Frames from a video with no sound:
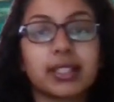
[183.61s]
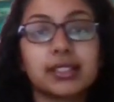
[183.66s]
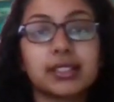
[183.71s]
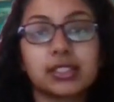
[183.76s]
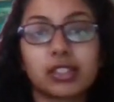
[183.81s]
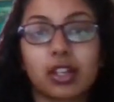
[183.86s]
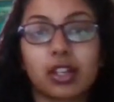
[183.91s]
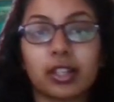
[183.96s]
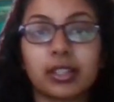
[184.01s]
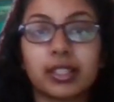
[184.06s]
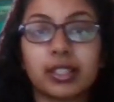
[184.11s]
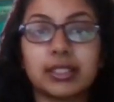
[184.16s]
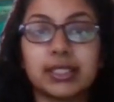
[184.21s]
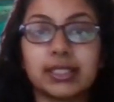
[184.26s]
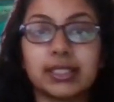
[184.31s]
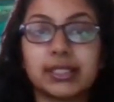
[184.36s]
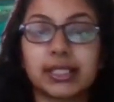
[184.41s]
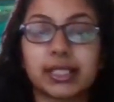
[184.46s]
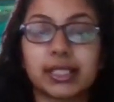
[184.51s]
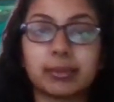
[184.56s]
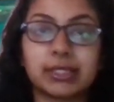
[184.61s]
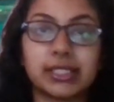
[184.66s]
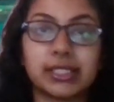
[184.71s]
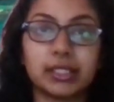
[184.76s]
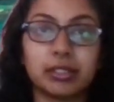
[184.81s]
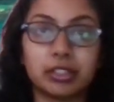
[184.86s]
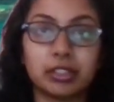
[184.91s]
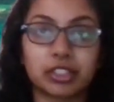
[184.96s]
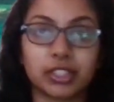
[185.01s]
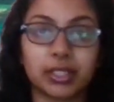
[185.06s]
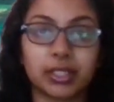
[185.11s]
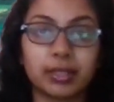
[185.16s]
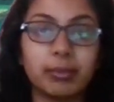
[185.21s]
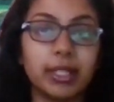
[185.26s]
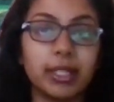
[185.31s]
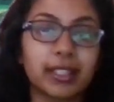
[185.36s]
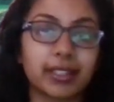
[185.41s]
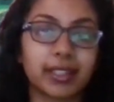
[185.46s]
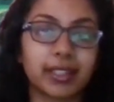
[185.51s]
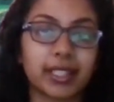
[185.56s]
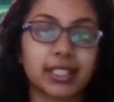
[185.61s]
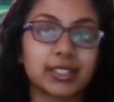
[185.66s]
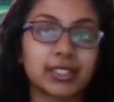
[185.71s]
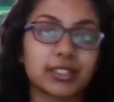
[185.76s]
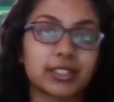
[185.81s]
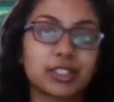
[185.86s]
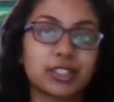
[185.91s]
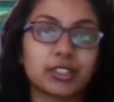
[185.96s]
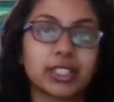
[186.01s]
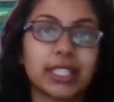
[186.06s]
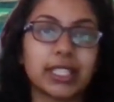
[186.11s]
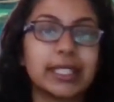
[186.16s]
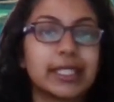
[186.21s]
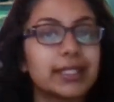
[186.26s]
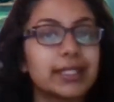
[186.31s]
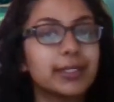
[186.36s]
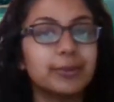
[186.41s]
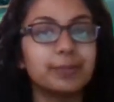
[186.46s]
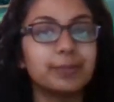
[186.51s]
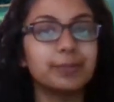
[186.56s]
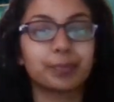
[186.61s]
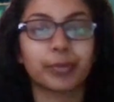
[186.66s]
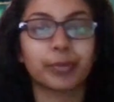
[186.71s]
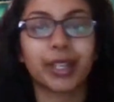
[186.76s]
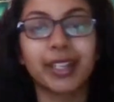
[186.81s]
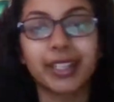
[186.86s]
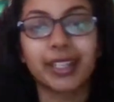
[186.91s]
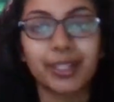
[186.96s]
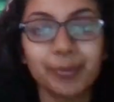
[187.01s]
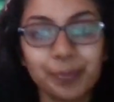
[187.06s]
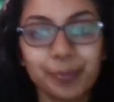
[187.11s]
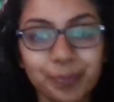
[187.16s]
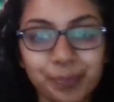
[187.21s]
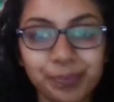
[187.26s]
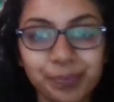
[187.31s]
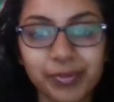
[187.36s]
it on the DTMC regime. Thanks for tuning in. Bye.